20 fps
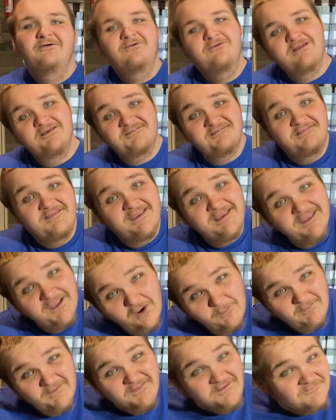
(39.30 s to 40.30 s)
who doesn't like
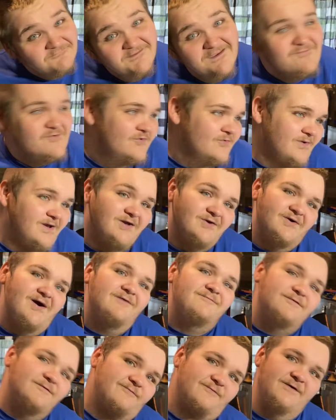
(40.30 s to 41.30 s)
helping their favorite creator
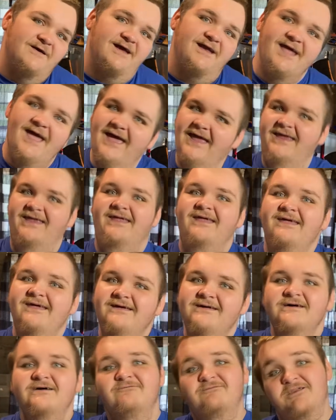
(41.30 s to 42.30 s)
out for free? And hey,
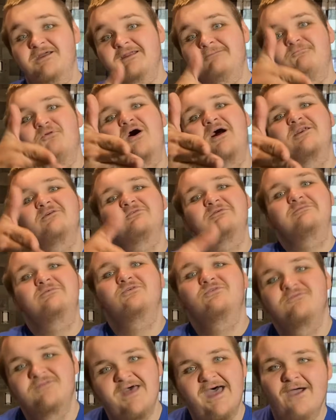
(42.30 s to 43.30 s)
if you end up wanting to
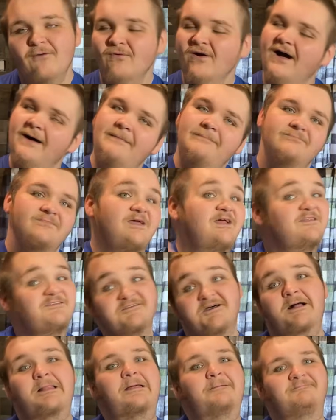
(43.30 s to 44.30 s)
remove that, well, it's
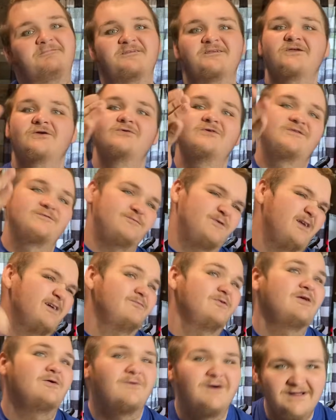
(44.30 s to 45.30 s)
all up to you. It's
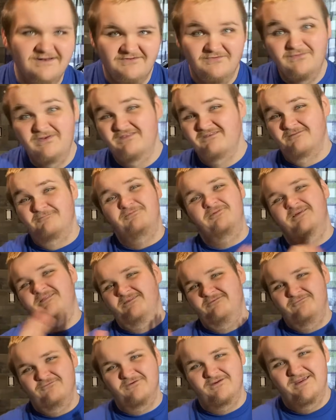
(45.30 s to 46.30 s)
whenever you want to, and it's
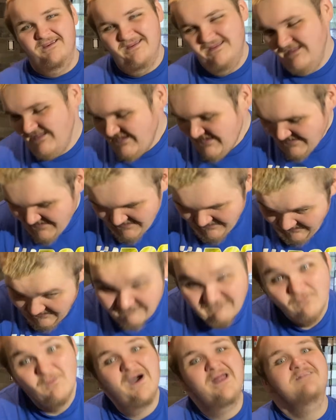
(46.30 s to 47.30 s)
completely free. And if
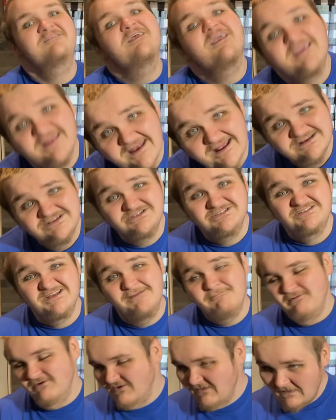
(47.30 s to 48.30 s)
you want to take an extra
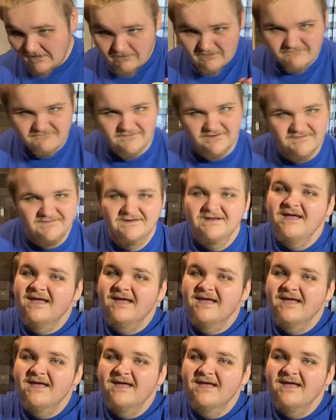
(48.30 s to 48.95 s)
step and go a little bit further,